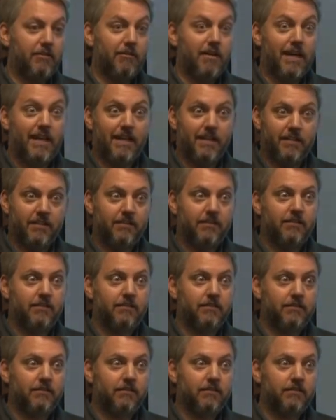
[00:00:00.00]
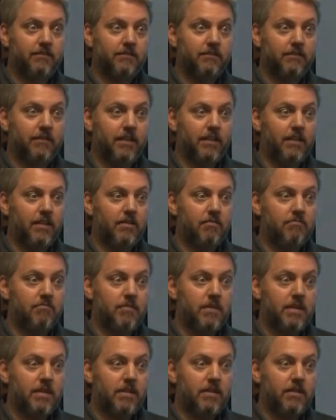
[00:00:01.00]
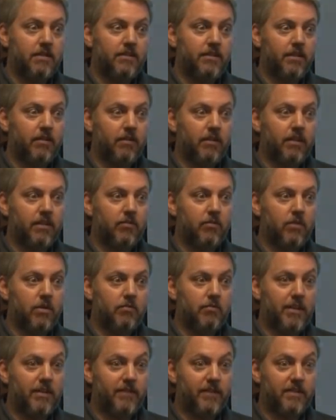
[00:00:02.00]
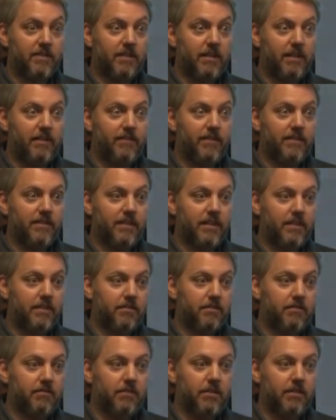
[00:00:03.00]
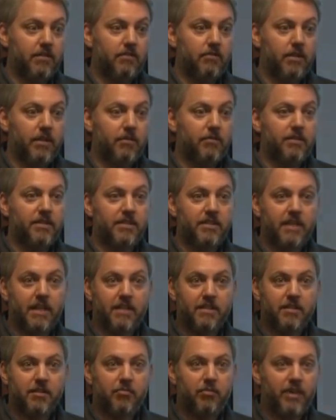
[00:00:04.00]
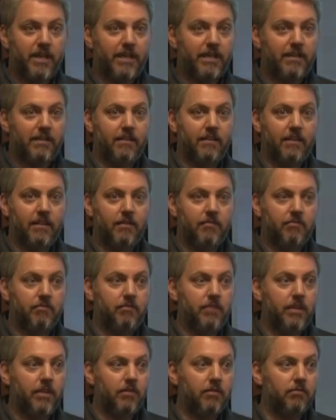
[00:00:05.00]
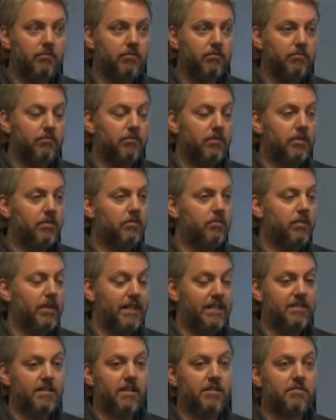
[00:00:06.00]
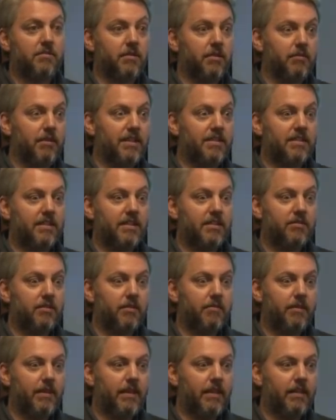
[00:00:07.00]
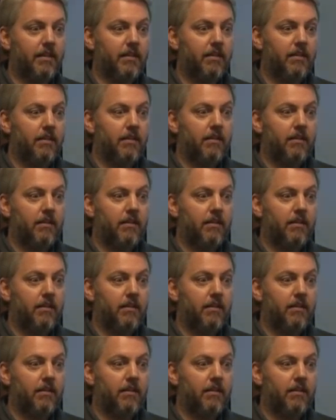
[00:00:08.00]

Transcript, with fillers: you're not. Um, don't look at Warren Buffett's life and say he's you know one of the richest guys on the planet, and I you know what he says really resonates with me.